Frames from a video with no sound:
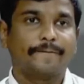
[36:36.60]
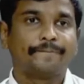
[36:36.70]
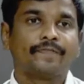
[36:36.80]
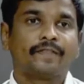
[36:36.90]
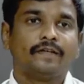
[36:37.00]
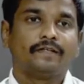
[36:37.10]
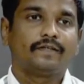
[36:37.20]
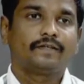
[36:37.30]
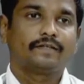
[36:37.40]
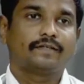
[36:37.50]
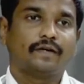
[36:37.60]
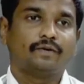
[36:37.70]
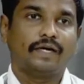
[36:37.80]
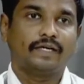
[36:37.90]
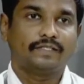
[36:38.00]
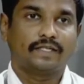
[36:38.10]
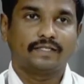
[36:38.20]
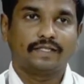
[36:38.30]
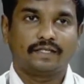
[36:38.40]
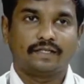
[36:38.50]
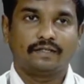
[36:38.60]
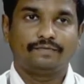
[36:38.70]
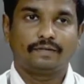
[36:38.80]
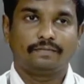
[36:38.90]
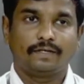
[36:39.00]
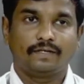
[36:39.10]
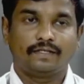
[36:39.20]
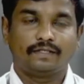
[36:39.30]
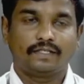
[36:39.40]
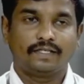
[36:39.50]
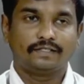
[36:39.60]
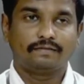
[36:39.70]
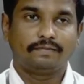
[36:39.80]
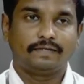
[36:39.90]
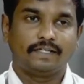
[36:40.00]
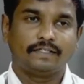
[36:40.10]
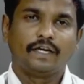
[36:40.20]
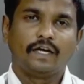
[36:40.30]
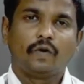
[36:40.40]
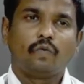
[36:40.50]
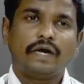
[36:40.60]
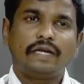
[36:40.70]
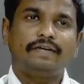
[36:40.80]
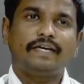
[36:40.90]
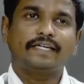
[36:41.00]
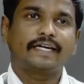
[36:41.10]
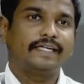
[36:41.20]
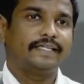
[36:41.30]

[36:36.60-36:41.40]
okay. This is how actually the fiber things will be done. While we are